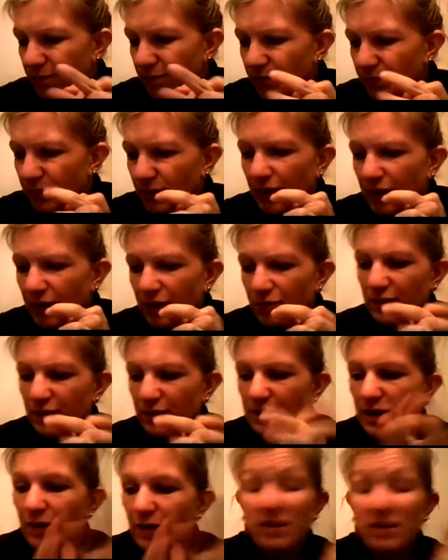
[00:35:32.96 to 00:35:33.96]
That I had written
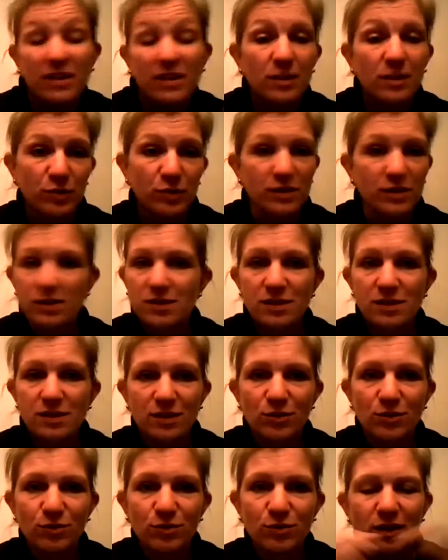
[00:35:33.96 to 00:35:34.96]
down, but then I put a sticky
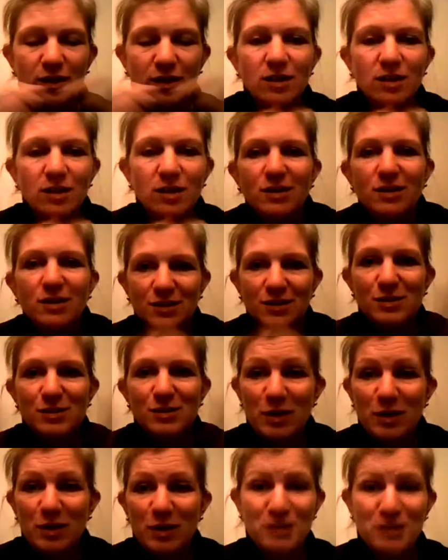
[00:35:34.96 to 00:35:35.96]
over it because
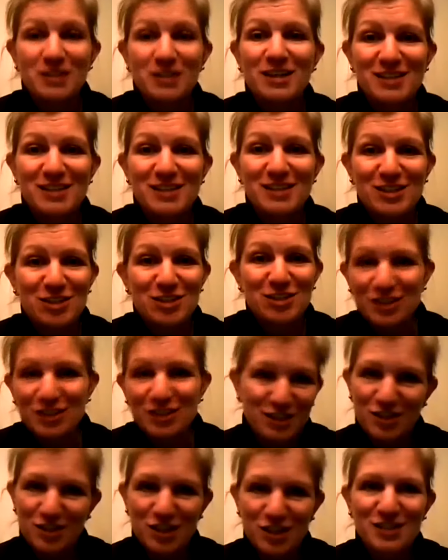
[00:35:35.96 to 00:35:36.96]
my organization is
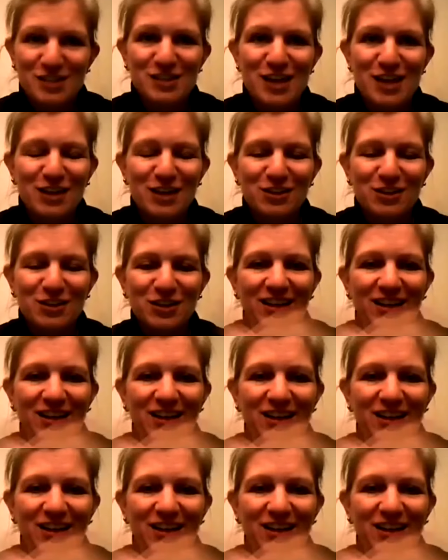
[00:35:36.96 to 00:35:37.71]
just that great.